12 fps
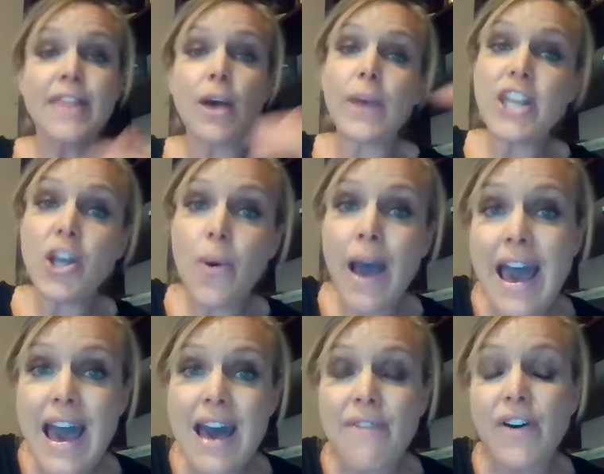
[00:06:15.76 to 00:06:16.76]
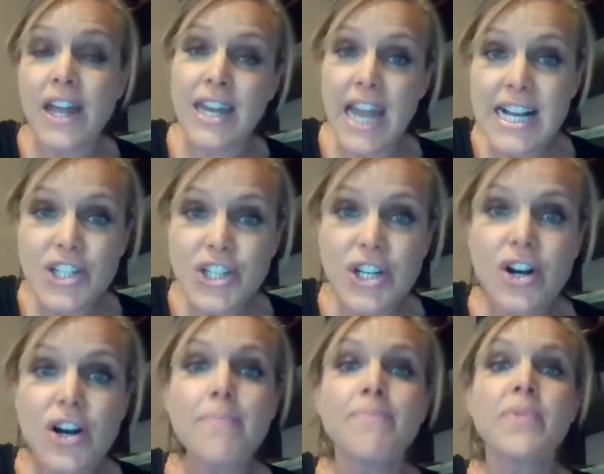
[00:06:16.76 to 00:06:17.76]
That when you have a
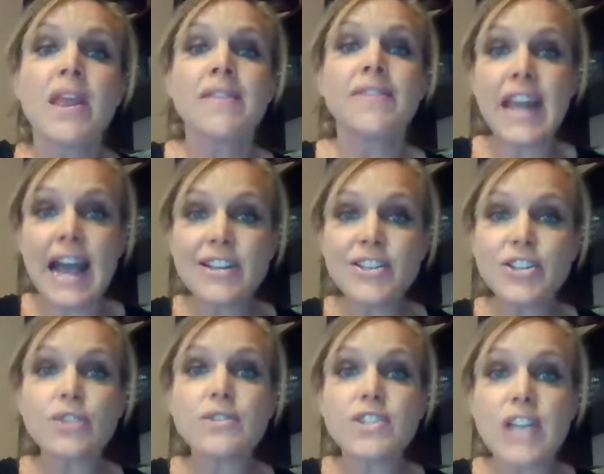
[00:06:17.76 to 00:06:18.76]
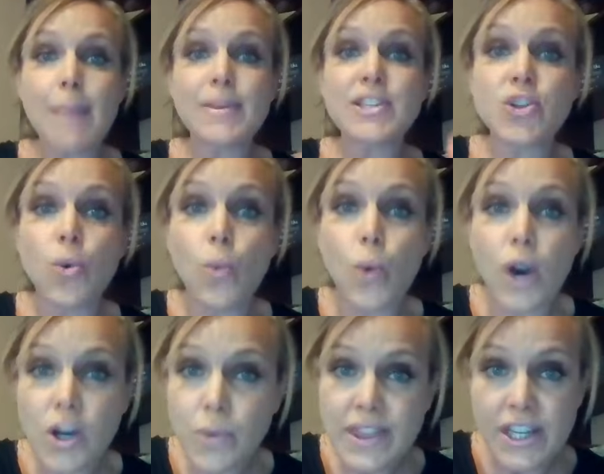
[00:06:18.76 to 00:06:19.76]
national, the national's job is to
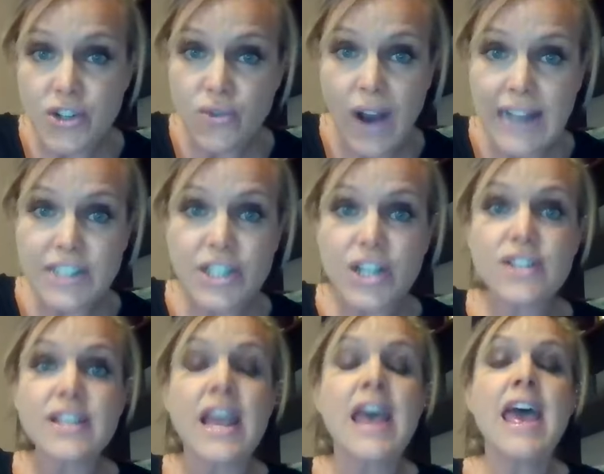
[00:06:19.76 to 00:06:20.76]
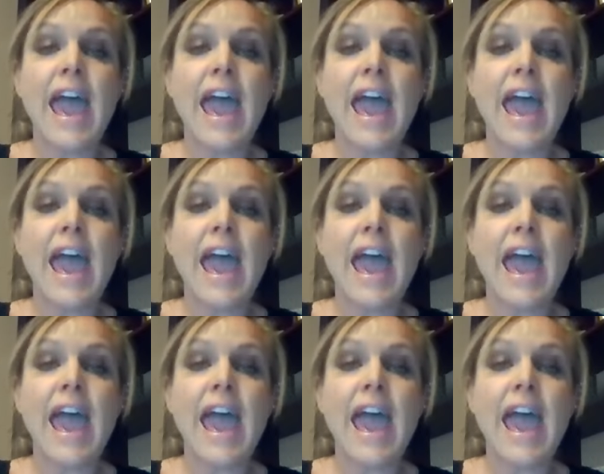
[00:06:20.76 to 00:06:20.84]
work with the directors.